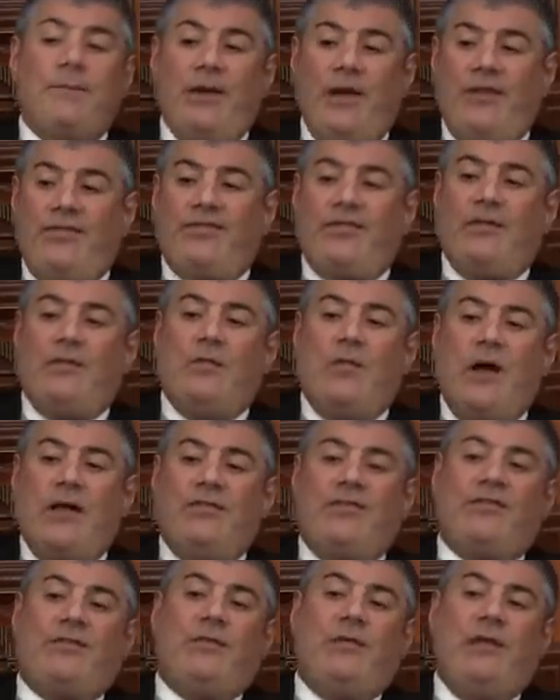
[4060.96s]
Person
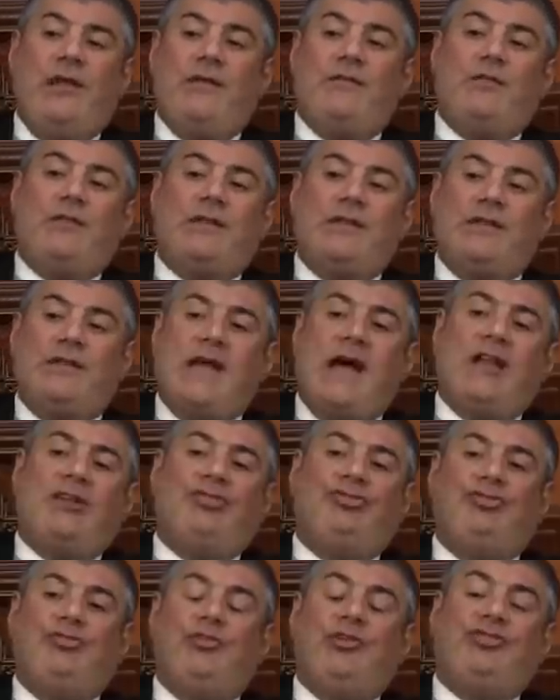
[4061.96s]
wants to live with a
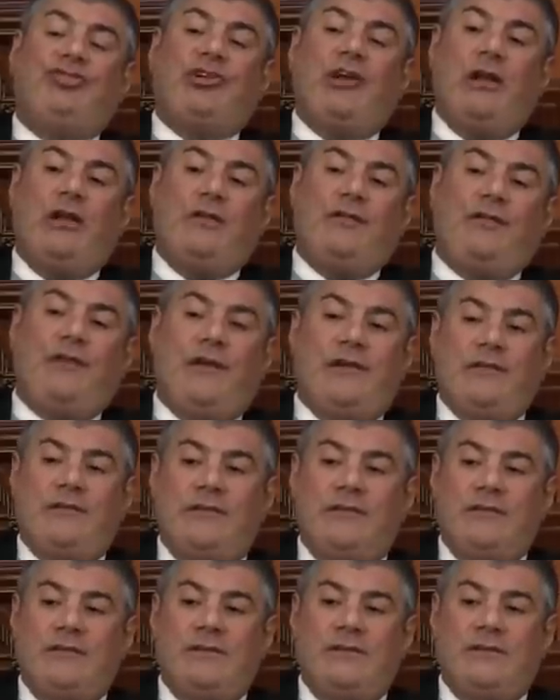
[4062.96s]
non-Jewish girlfriend.